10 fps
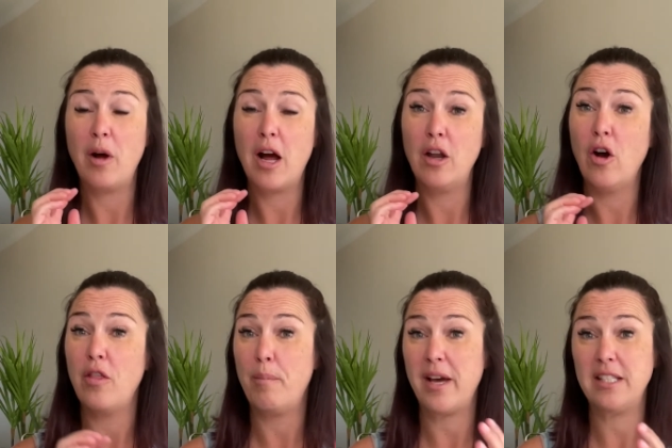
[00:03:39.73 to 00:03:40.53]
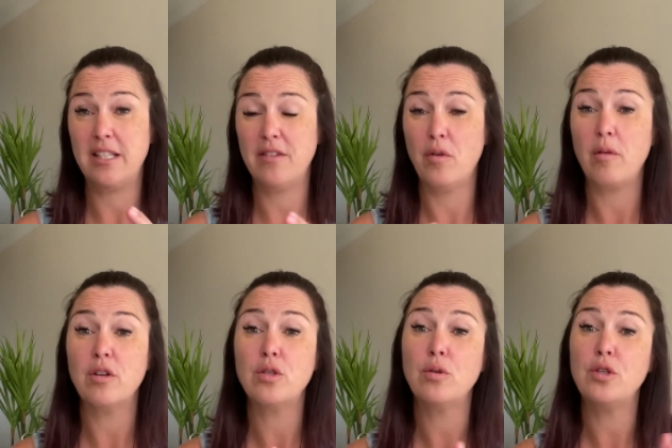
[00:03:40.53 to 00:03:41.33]
a lot of the basis of what I'm
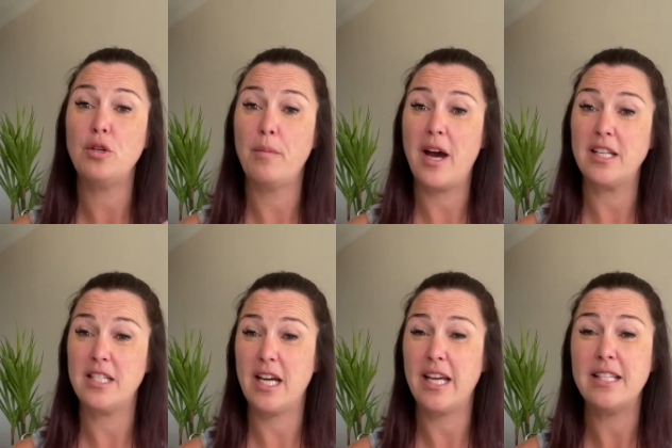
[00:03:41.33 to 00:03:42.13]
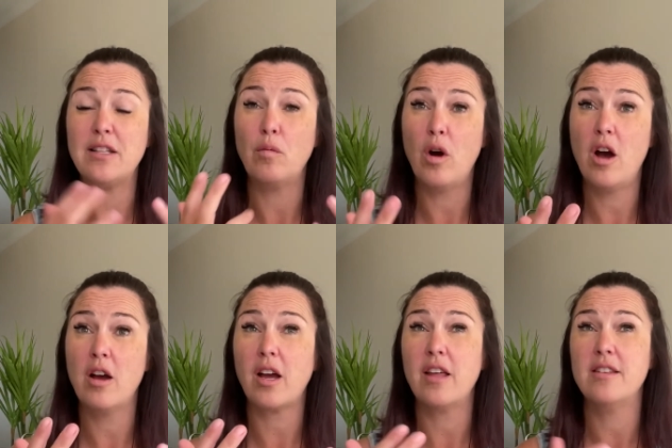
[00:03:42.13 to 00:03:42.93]
going to talk to you about today is the
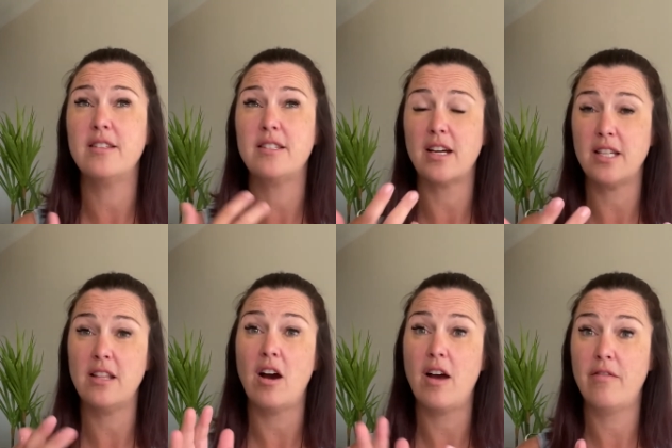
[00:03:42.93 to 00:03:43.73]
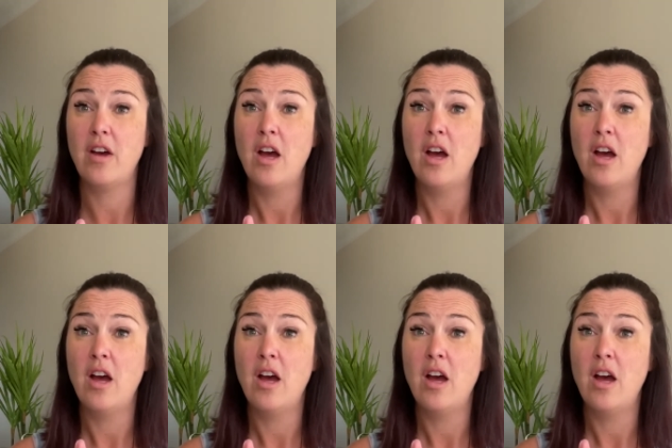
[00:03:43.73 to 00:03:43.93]
work and the study that I've